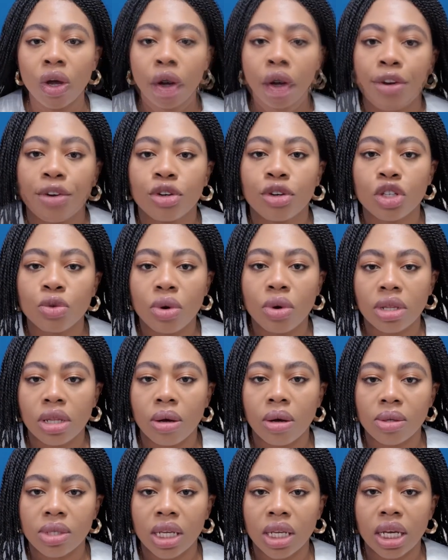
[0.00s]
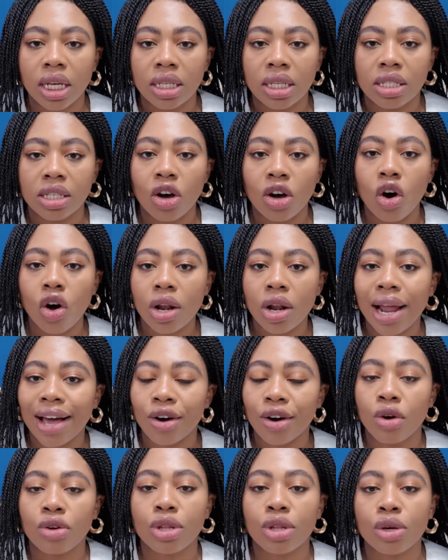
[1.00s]
And also one thing I'll say is, unlike
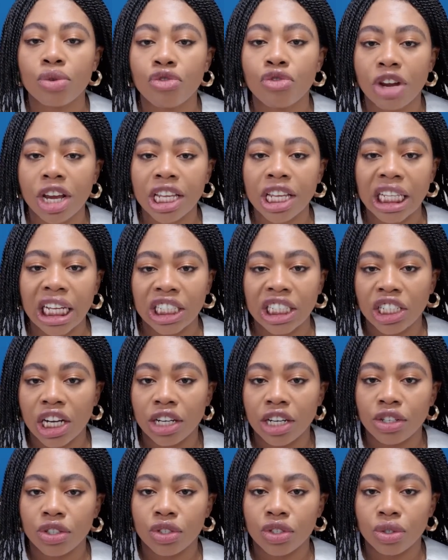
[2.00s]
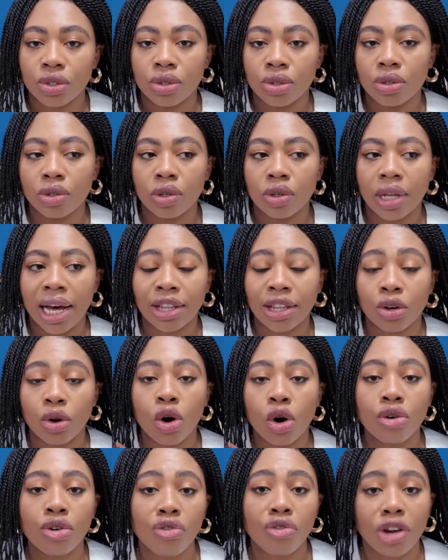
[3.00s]
other ring that charges you, like the
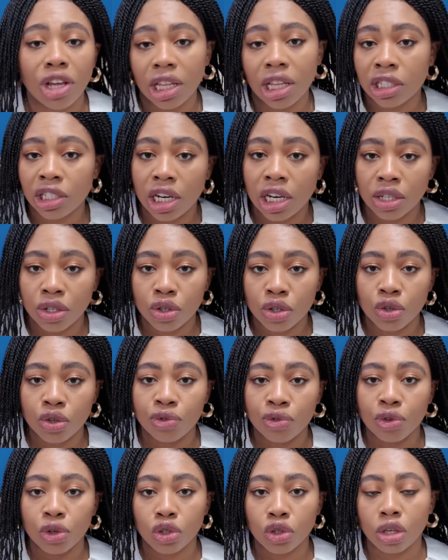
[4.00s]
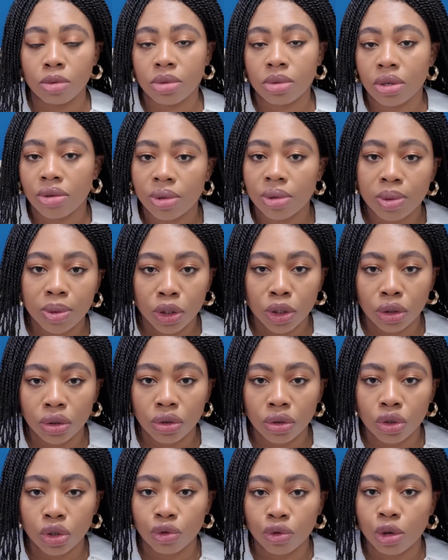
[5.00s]
Aura ring that charges you for
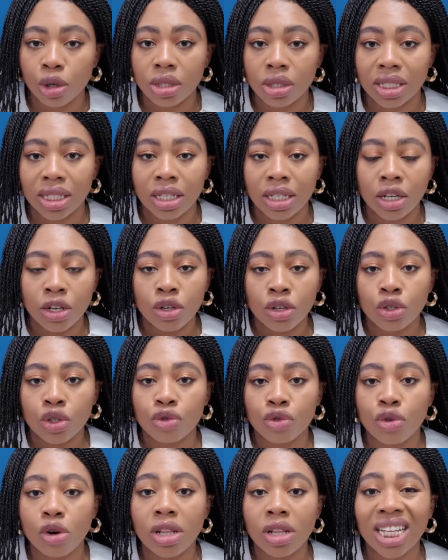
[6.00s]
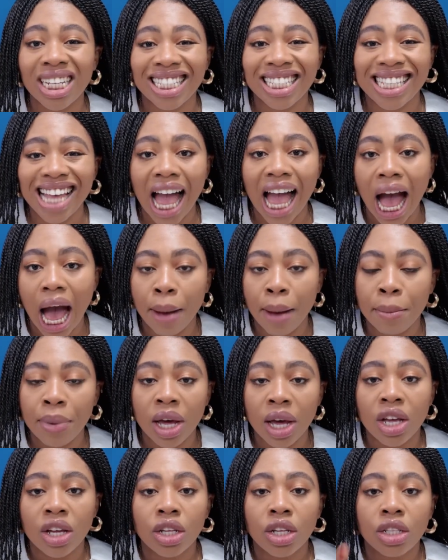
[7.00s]
subscription to run its app,
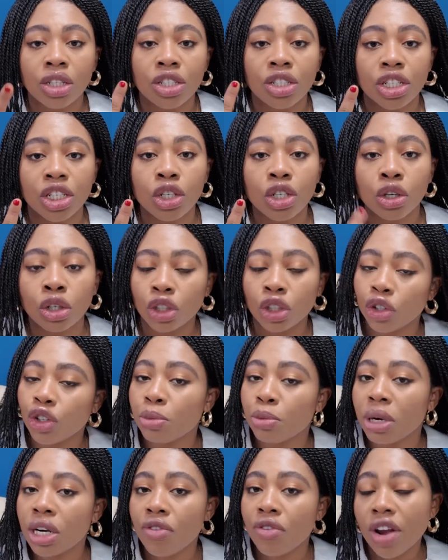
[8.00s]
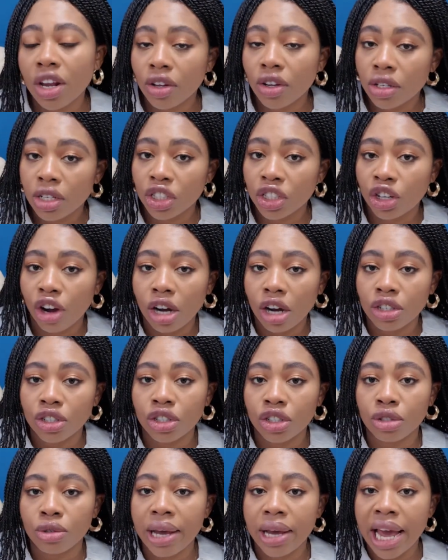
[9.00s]
the Ultrahumanring doesn't charge
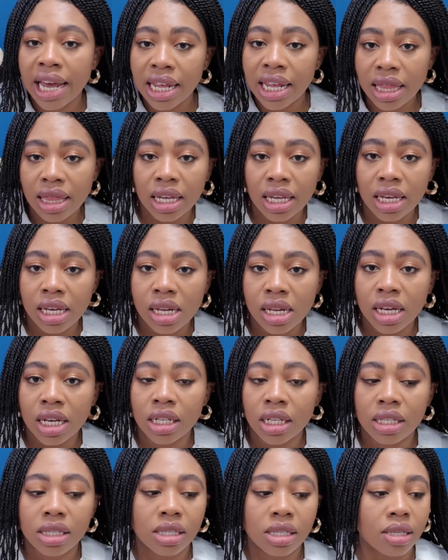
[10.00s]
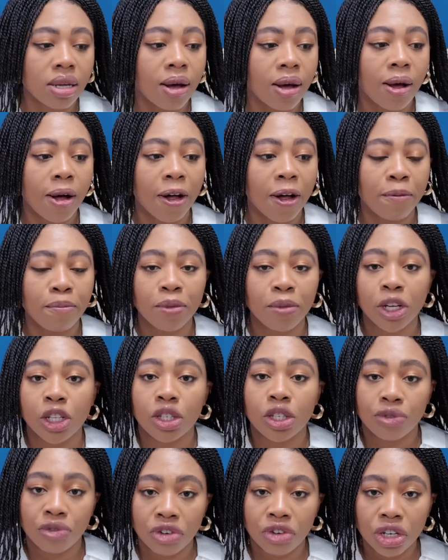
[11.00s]
you anything.
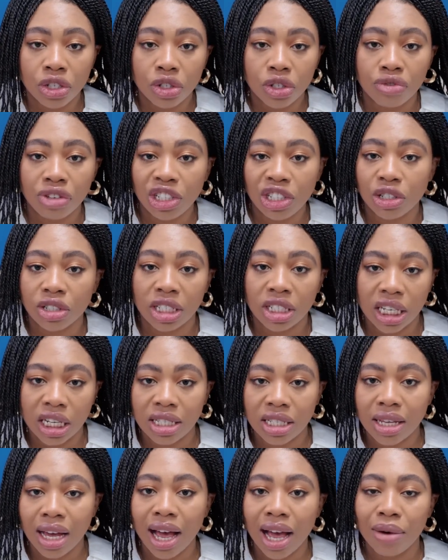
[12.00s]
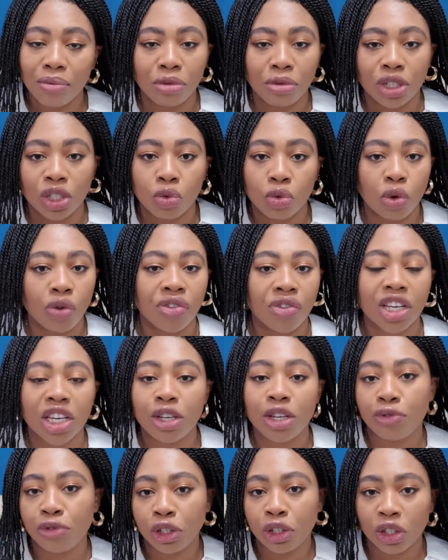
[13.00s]
It's free to read your data, which is one of the
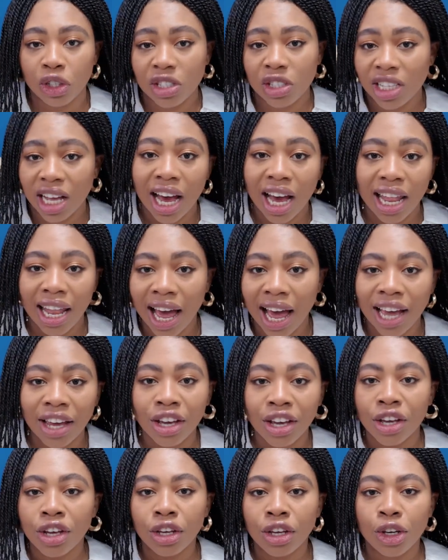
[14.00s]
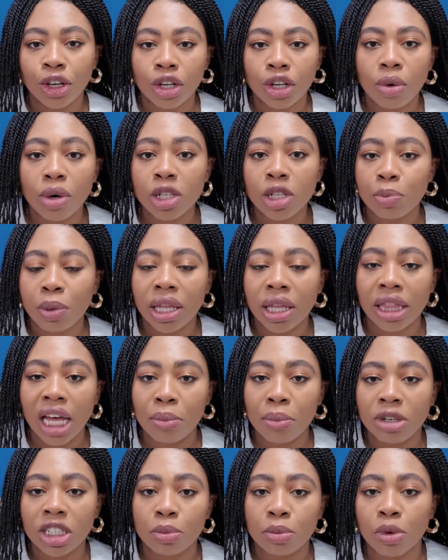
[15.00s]
key features that I like. You don't want to spend that
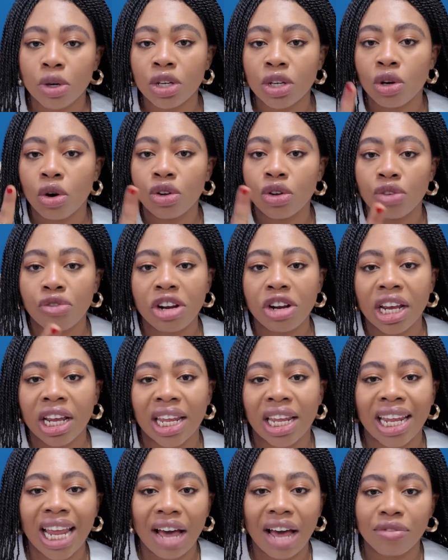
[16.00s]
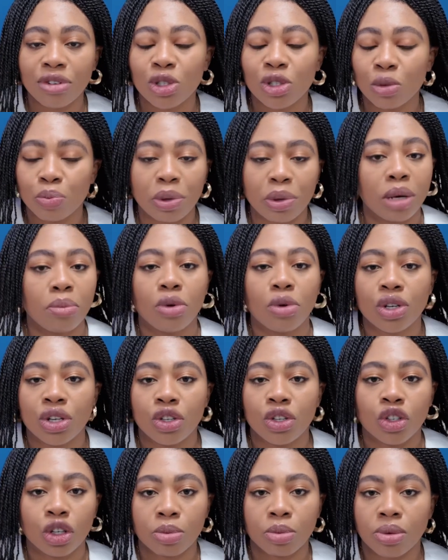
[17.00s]
much money on the ring and then having to pay monthly
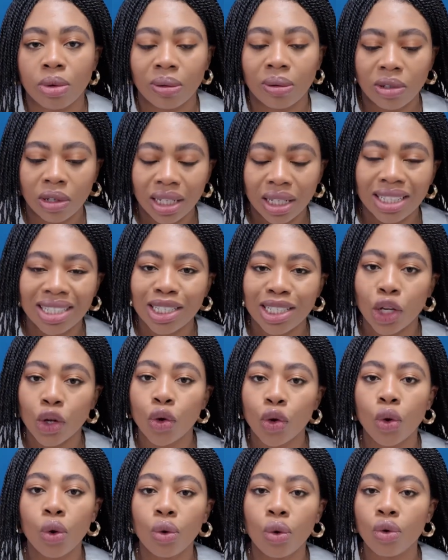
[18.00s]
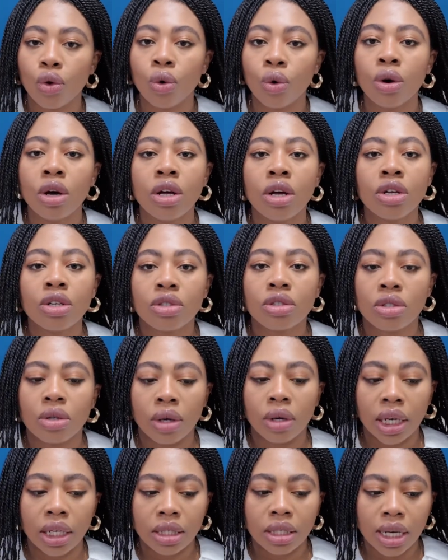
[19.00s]
subscription. It's a no. So
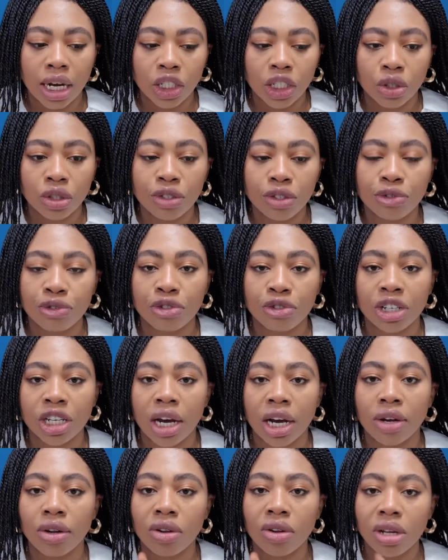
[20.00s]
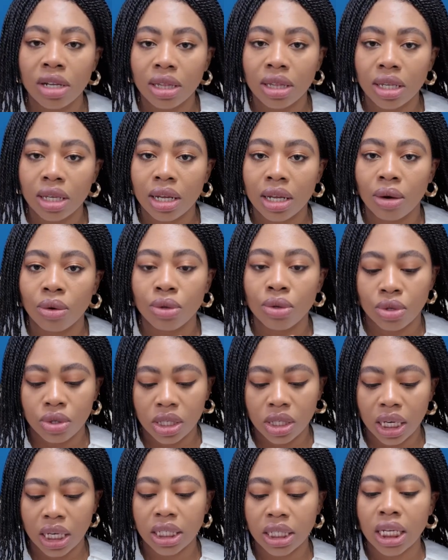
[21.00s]
it's actually free. Another thing I'll also
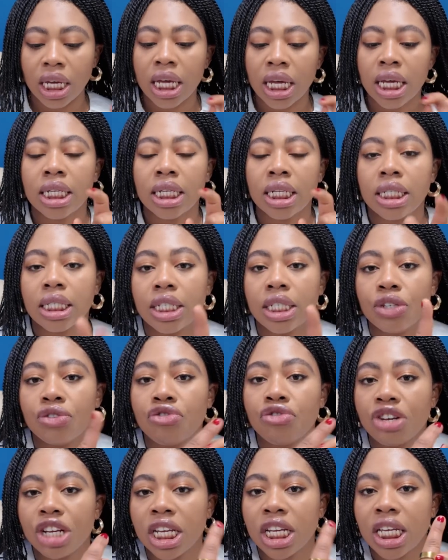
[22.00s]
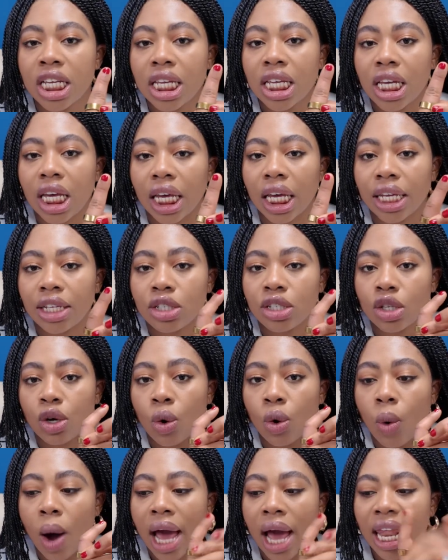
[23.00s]
say is the ring is
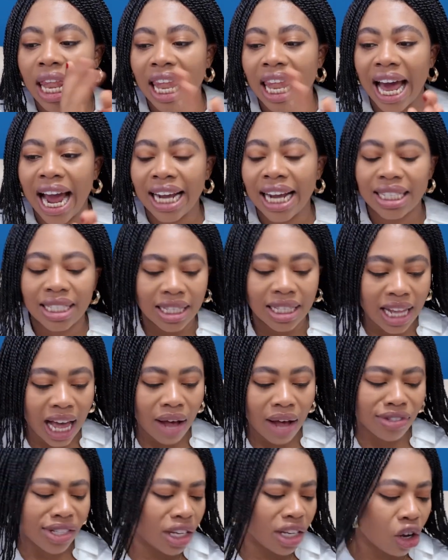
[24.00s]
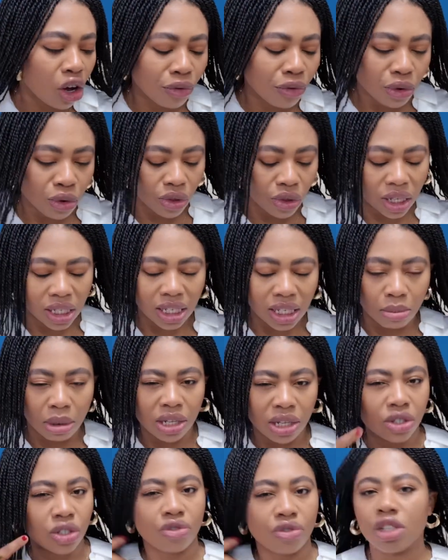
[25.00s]
quite light. Now, I've said a lot of good things
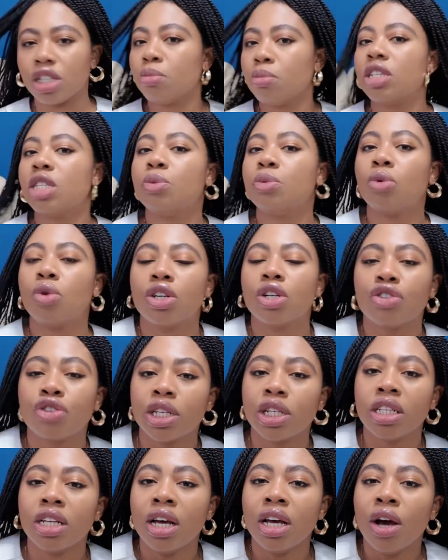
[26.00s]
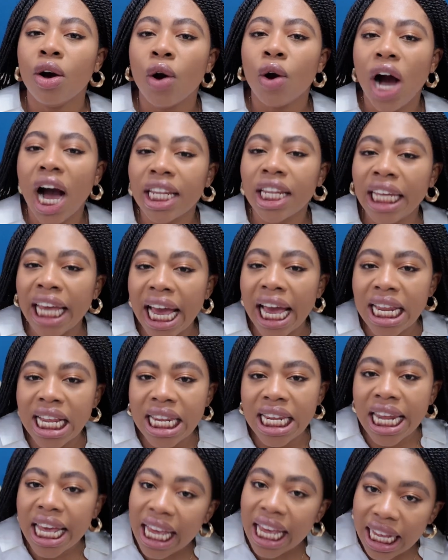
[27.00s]
about this ring. You must be wondering, are there any
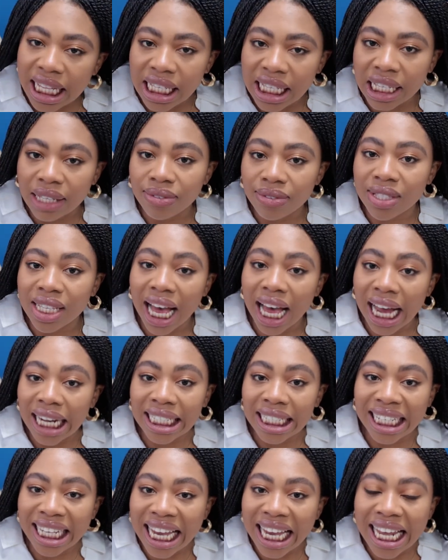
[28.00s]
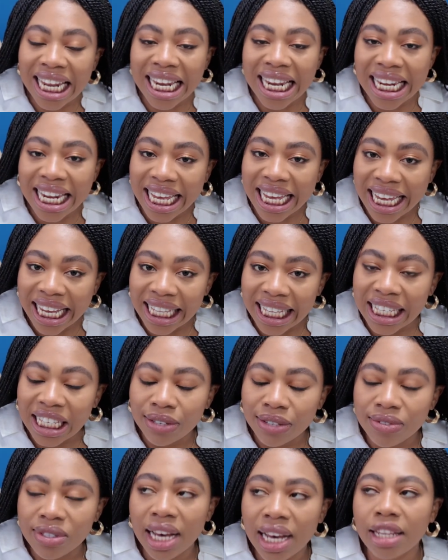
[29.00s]
negatives? Now,
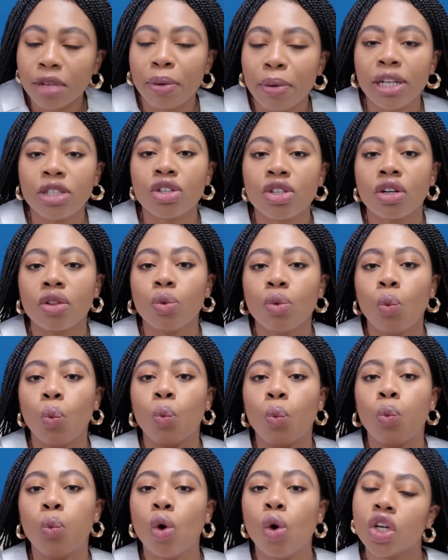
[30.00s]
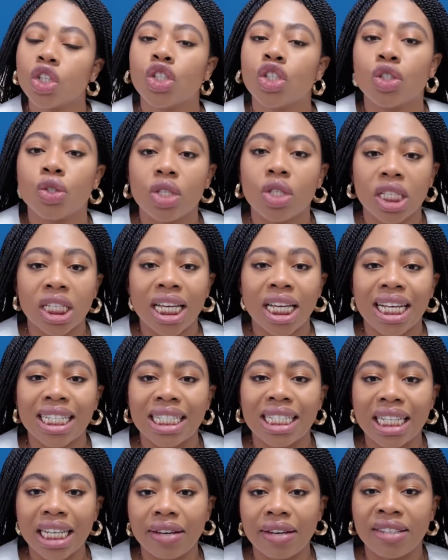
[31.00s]
it depends on what you see as
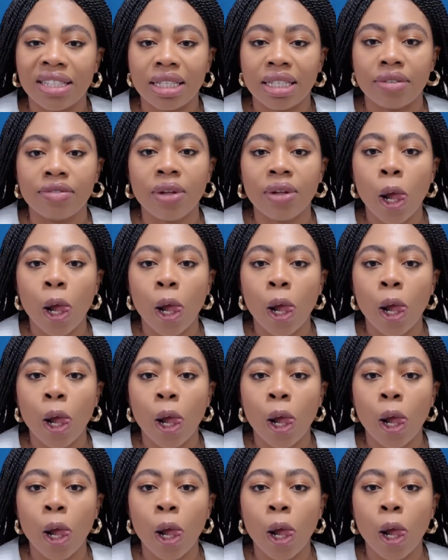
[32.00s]
negative.